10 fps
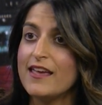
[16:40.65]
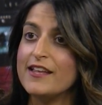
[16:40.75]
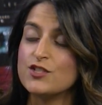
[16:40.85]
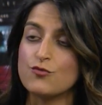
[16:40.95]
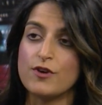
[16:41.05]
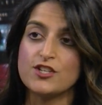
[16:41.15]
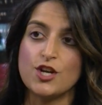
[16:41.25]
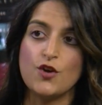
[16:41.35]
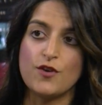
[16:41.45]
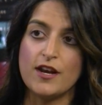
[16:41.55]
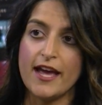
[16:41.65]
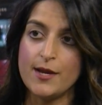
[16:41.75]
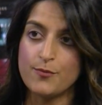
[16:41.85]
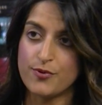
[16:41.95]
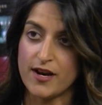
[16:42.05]
And it's a rush
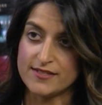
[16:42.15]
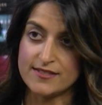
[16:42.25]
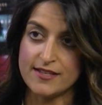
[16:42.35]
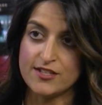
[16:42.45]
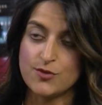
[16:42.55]
overnight processing.